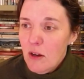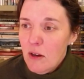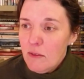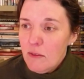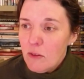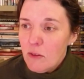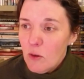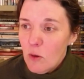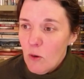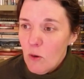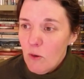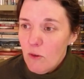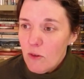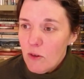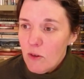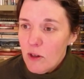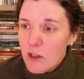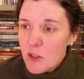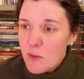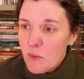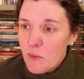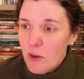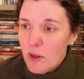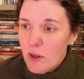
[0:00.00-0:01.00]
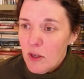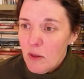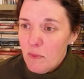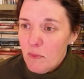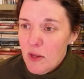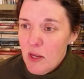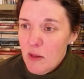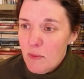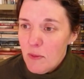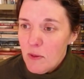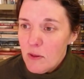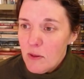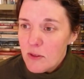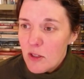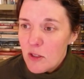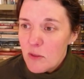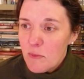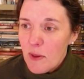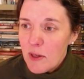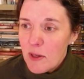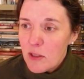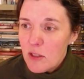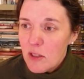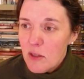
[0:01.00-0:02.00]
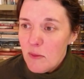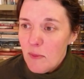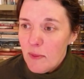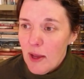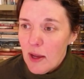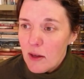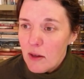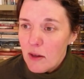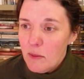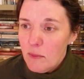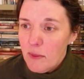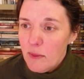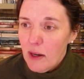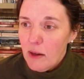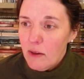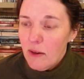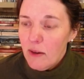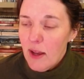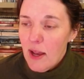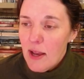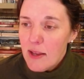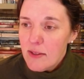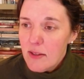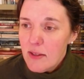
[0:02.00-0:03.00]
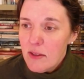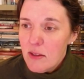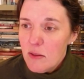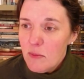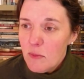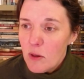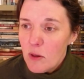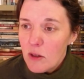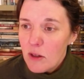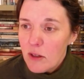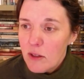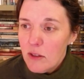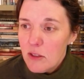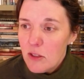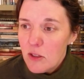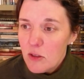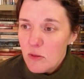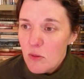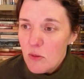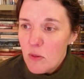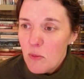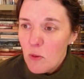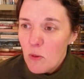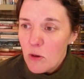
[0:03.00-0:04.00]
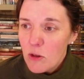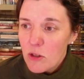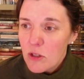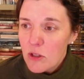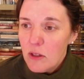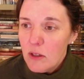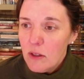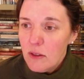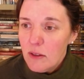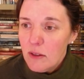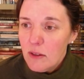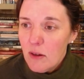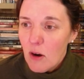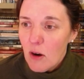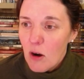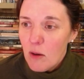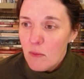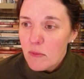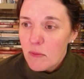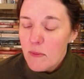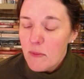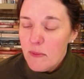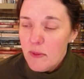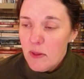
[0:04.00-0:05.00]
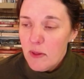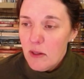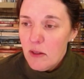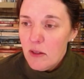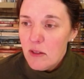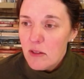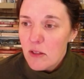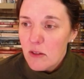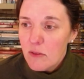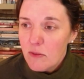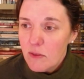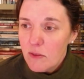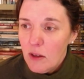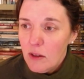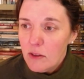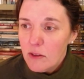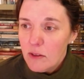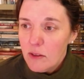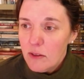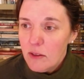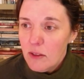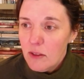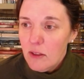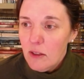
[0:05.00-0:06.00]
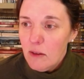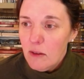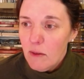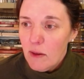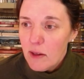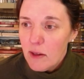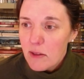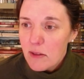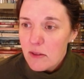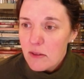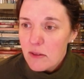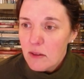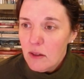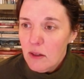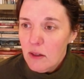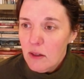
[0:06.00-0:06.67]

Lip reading: for overexploited peoples, especially Black and Brown? Hasn't the market disproportionately harmed communities of color in the US?